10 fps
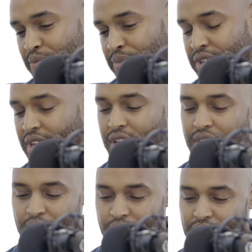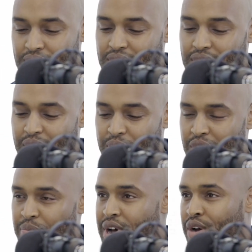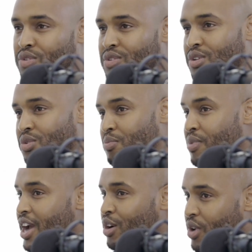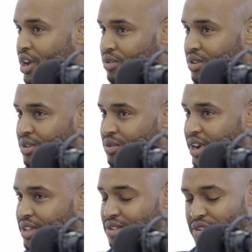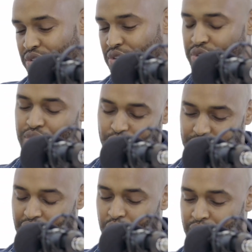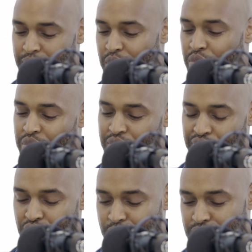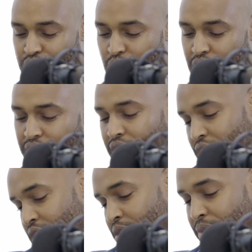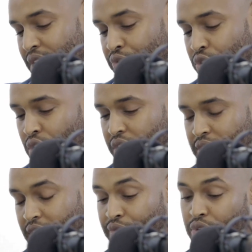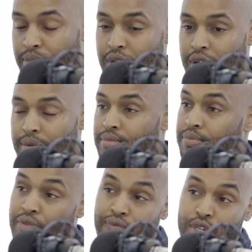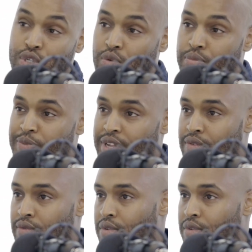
But then tell me about, the background, right? You told us a little bit about where you were from and so on. But if you take it from a professional perspective,